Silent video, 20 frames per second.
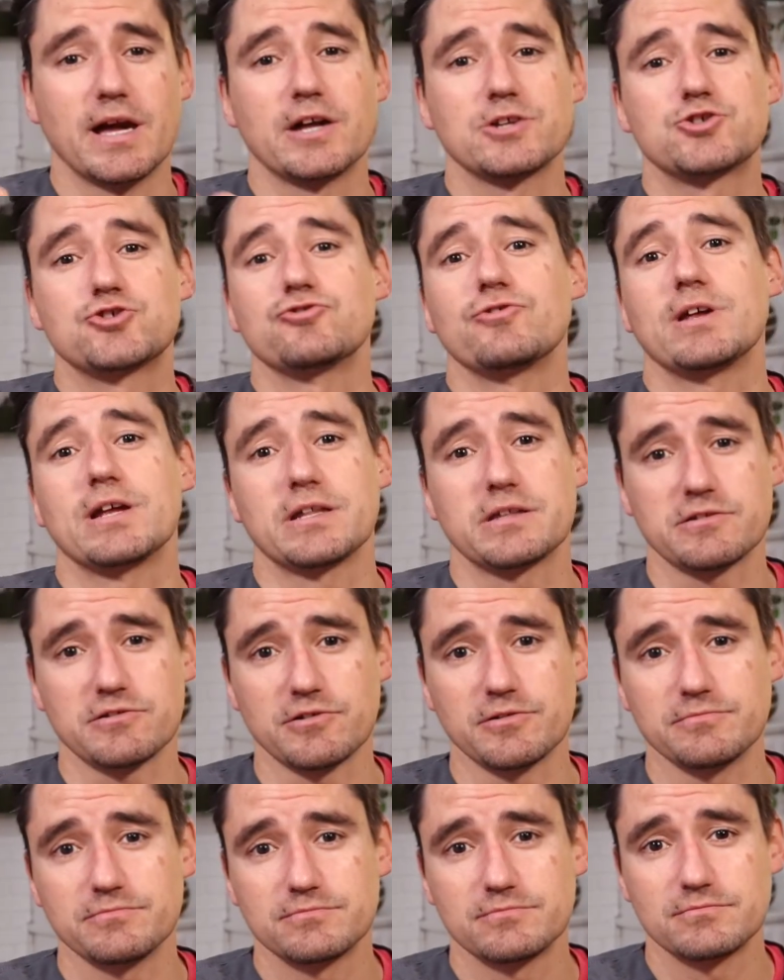got your
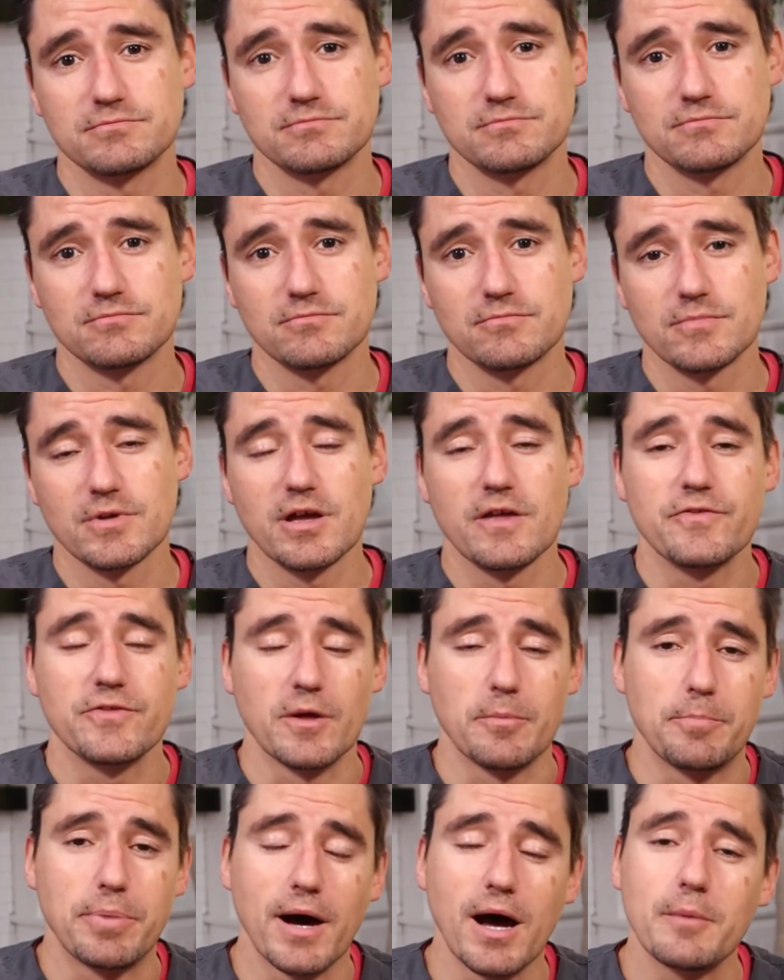answer.
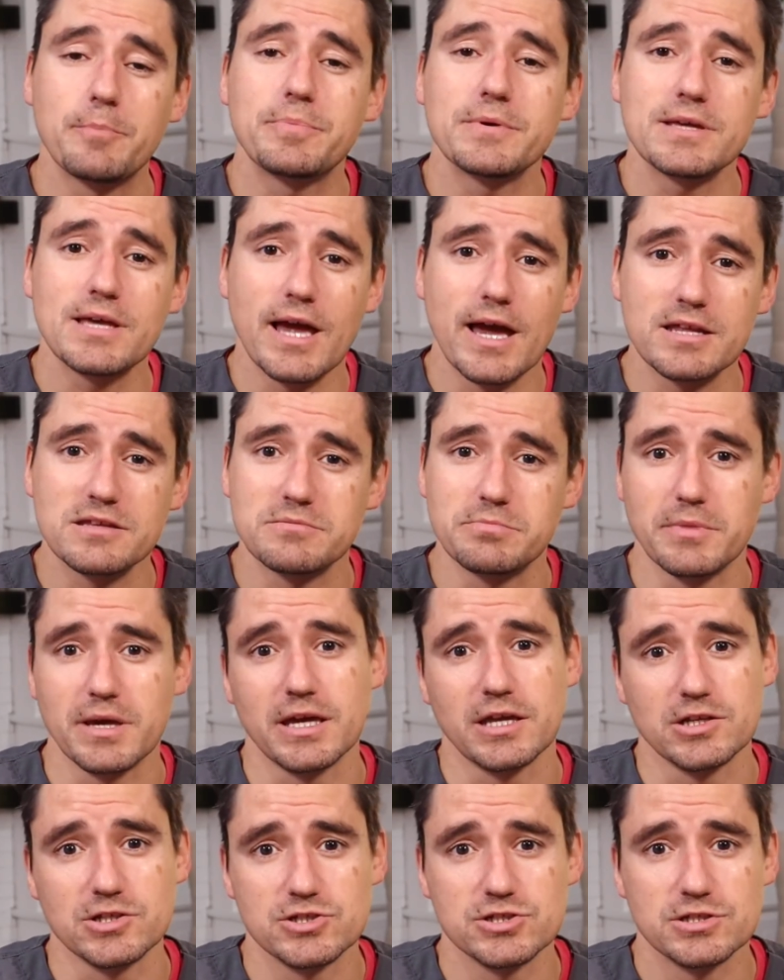The puppy has
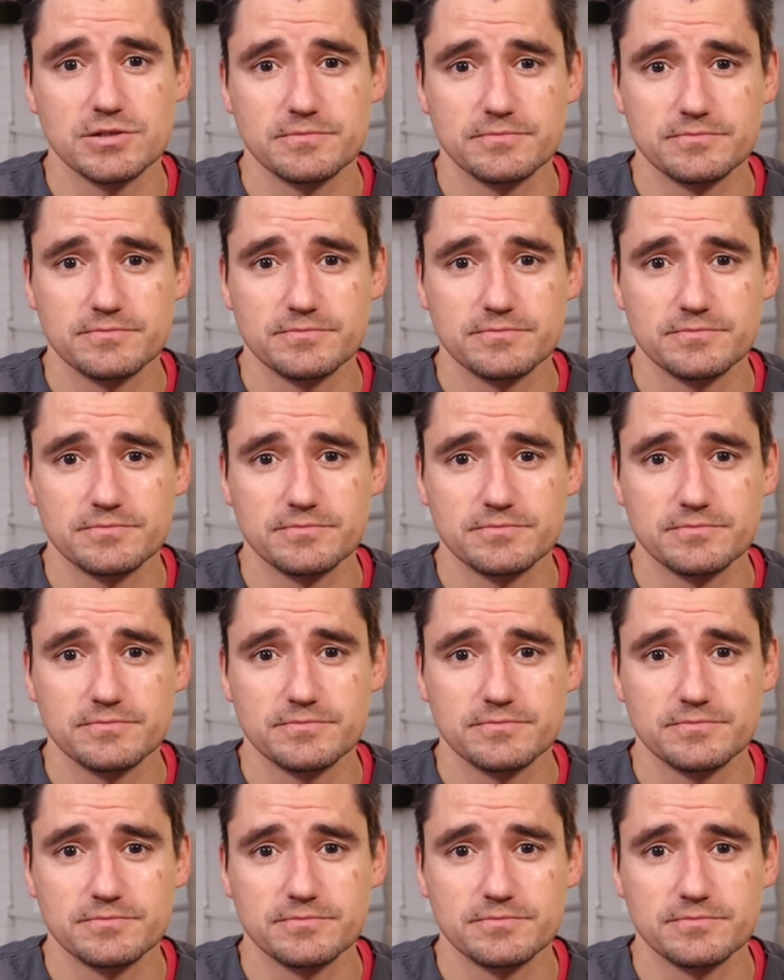mange.